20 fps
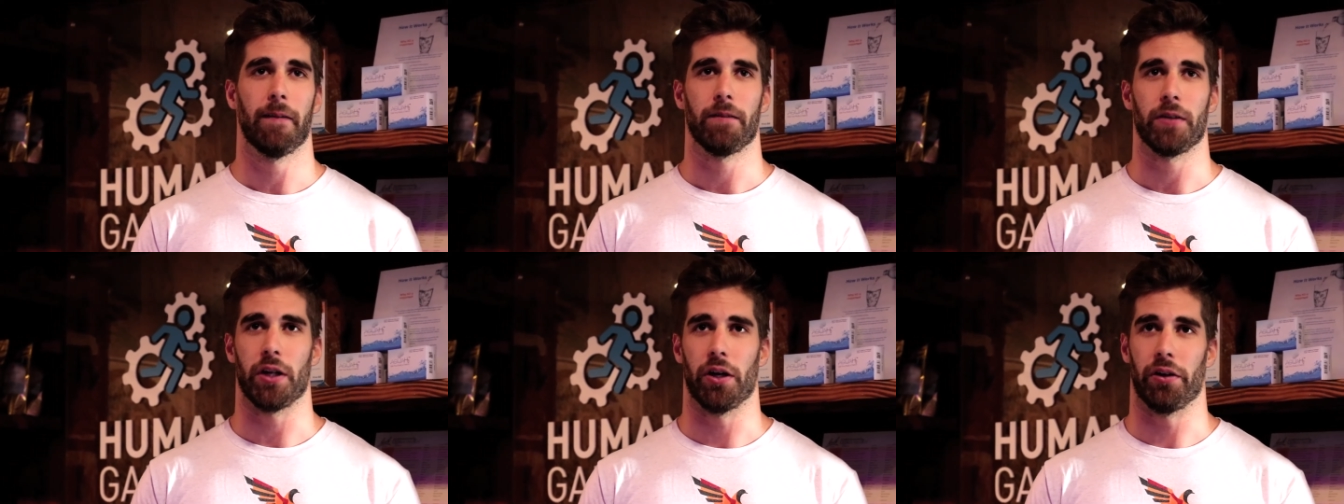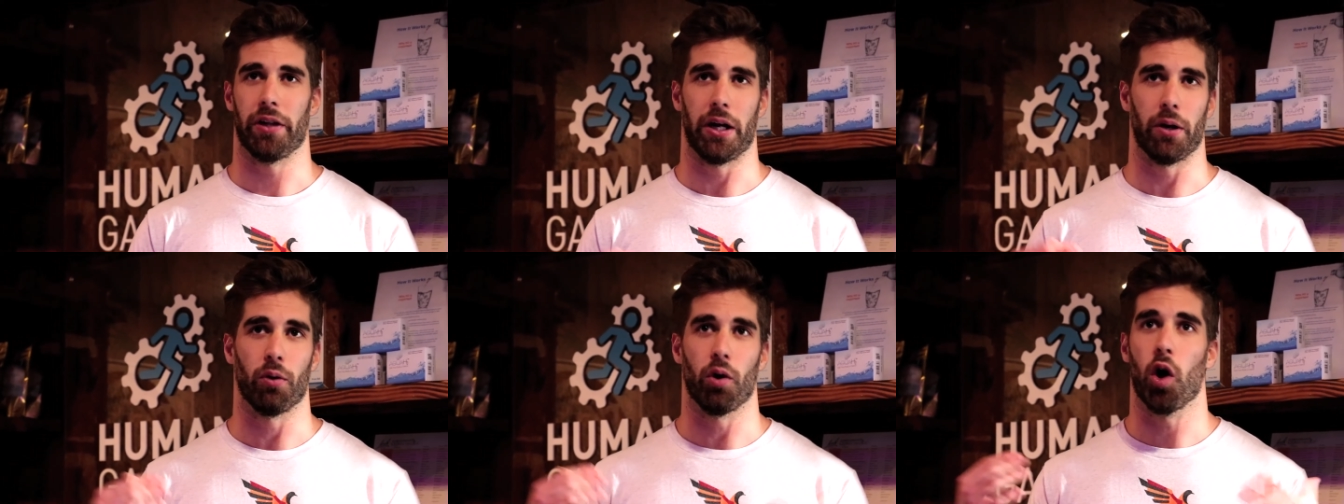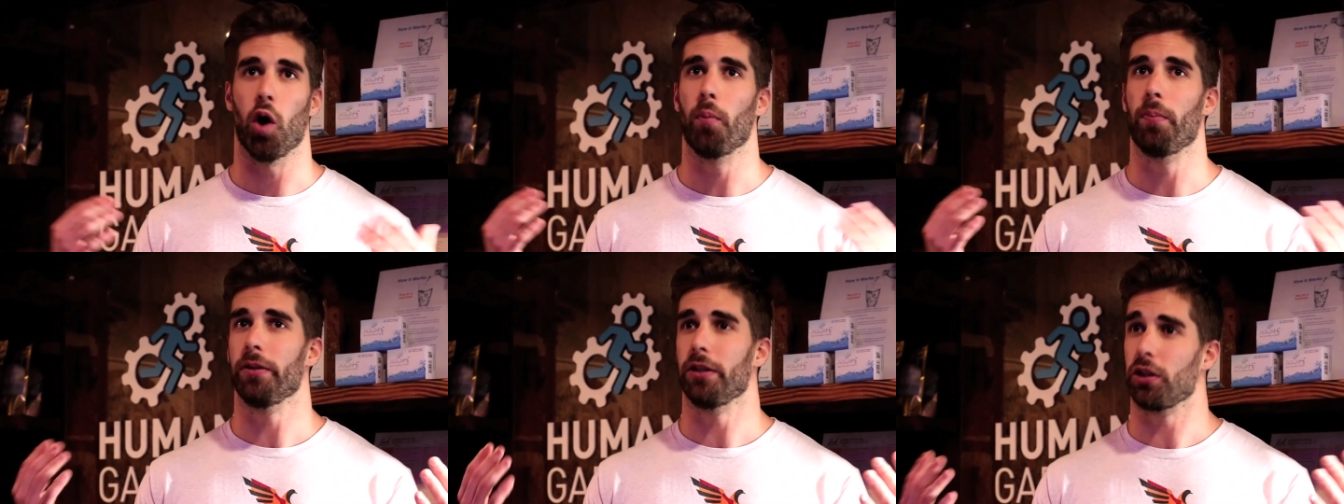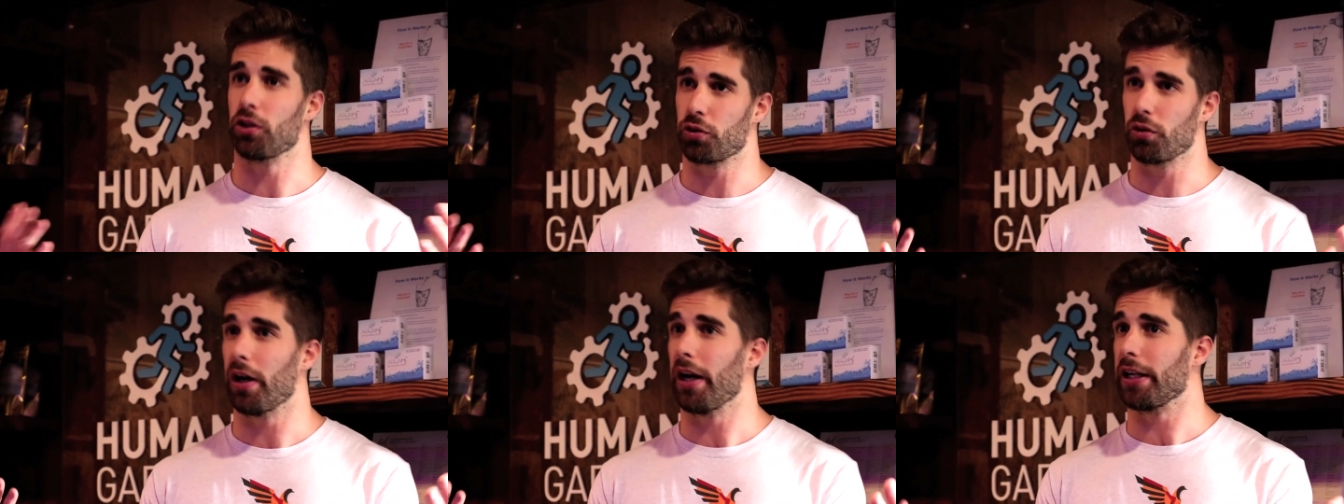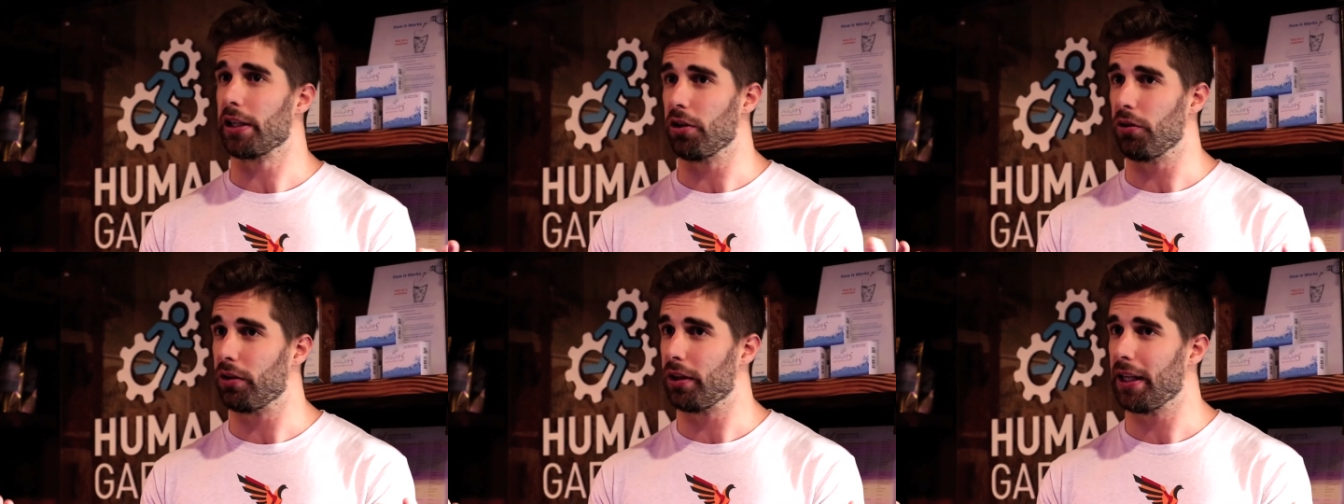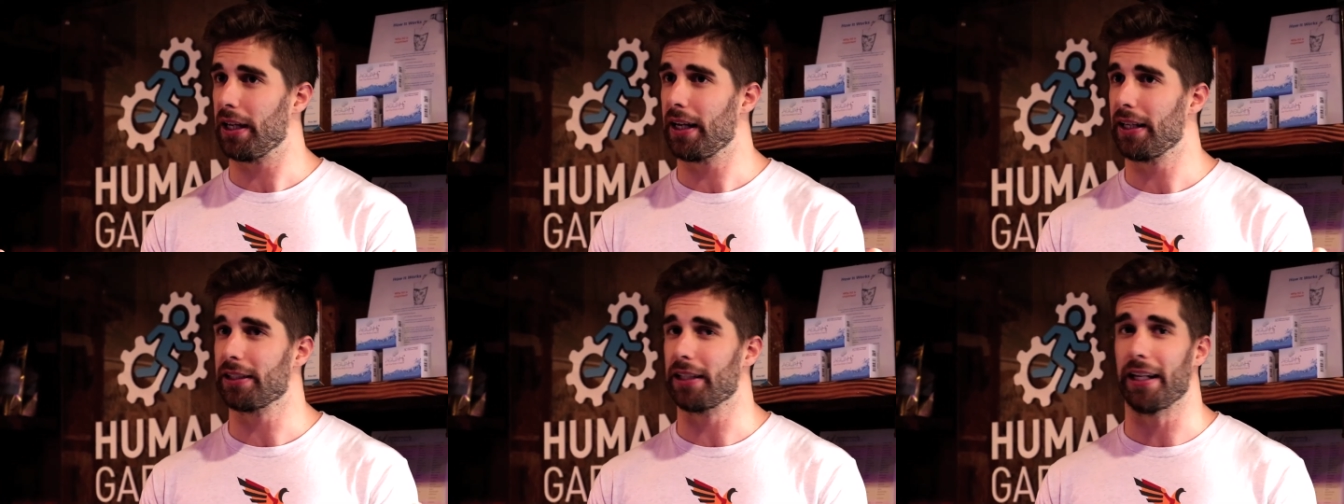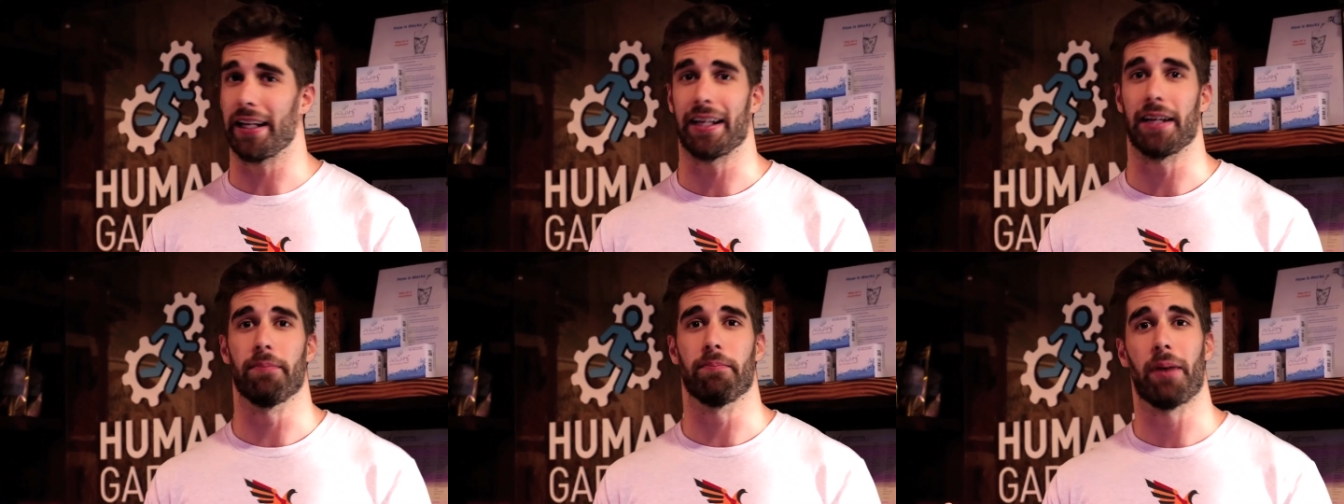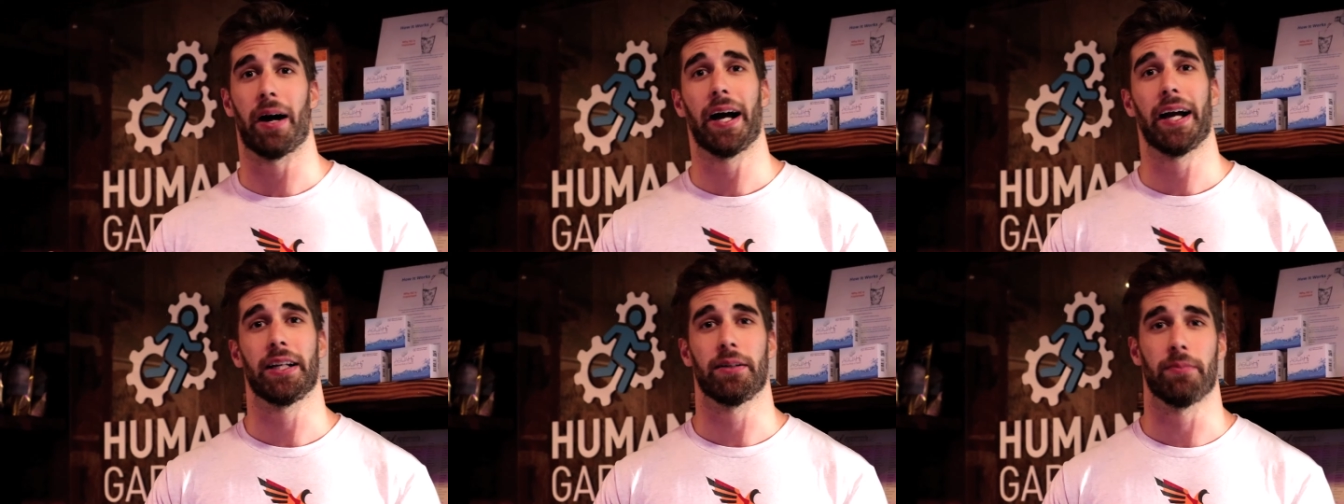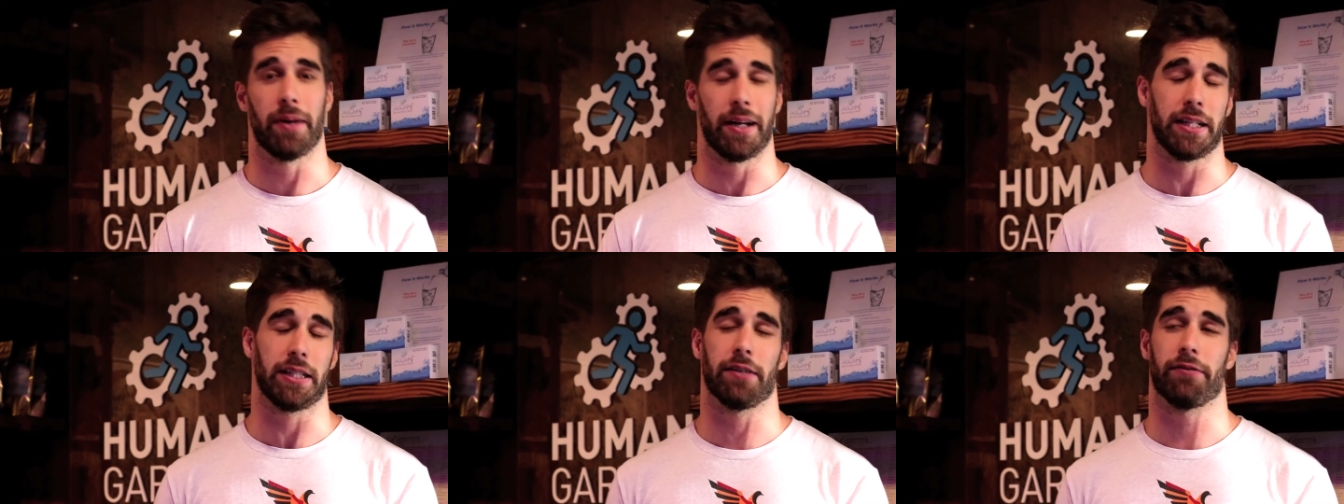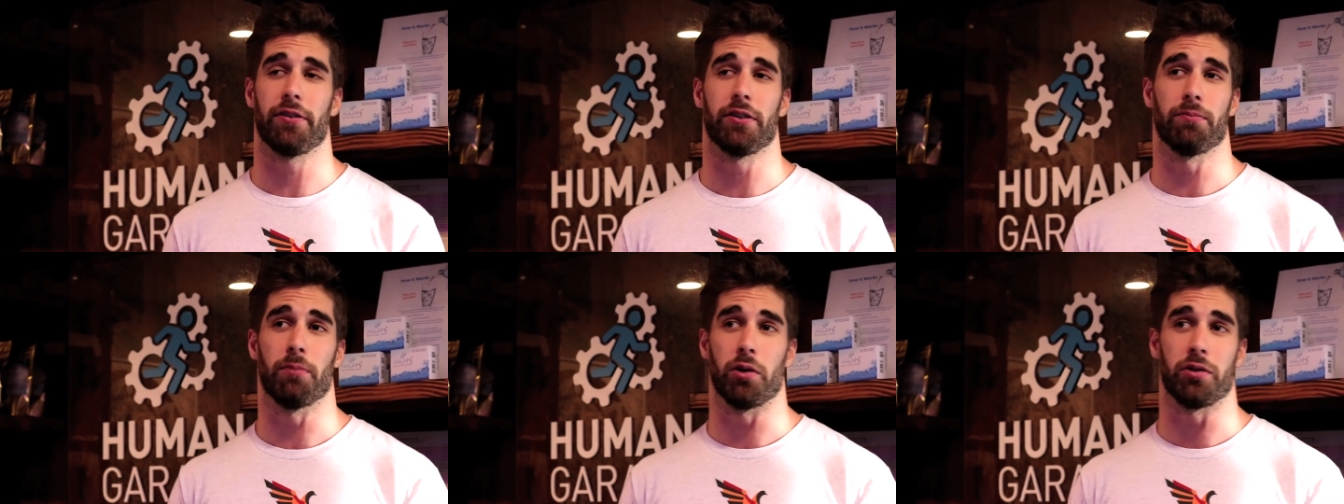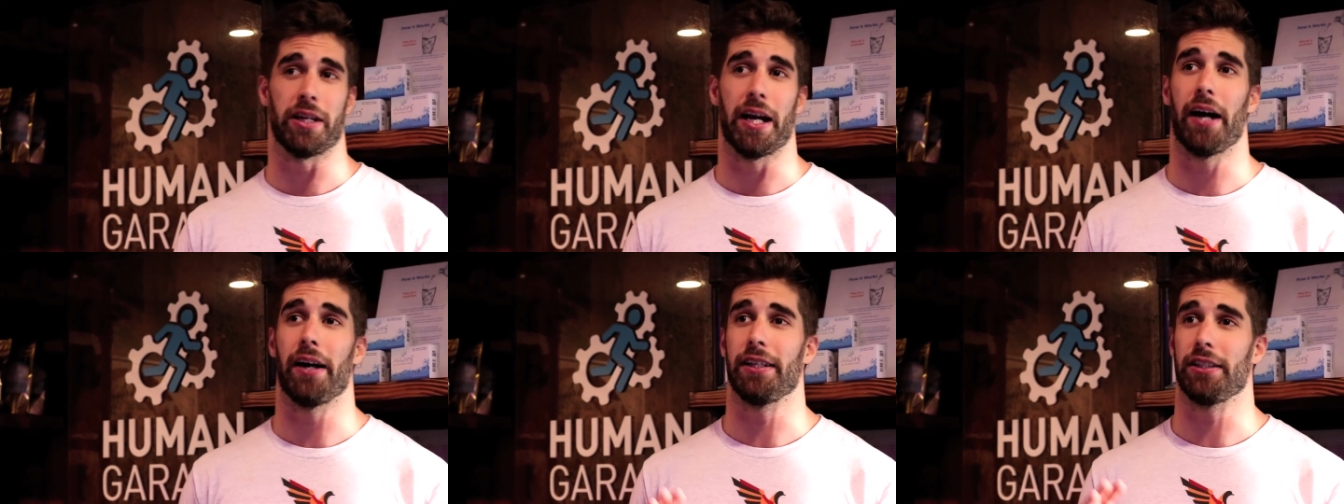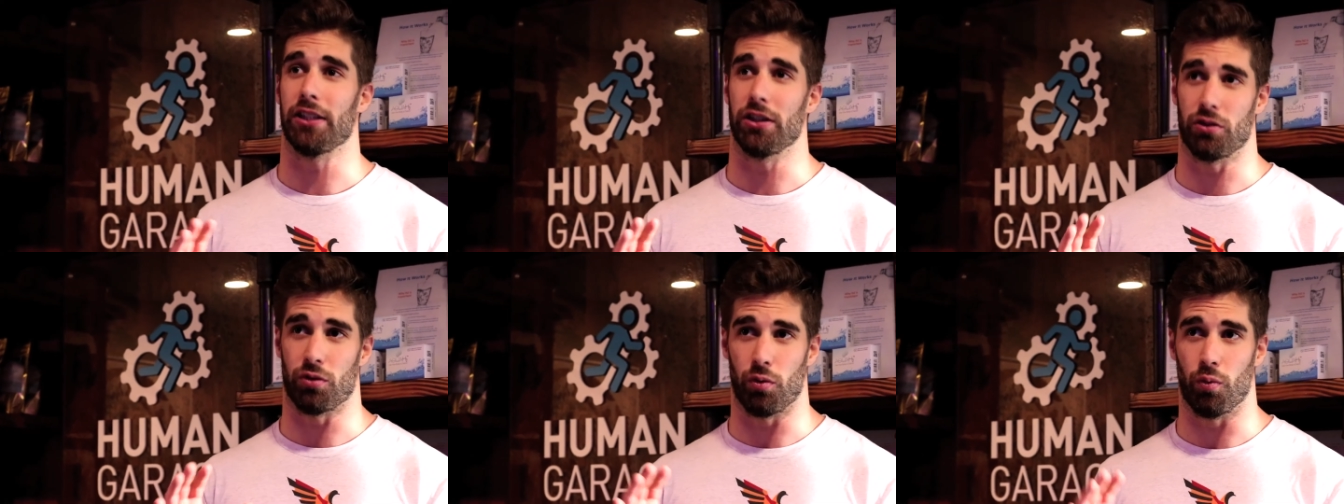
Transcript: you know, they were open to trying new things, and they combined many different modalities into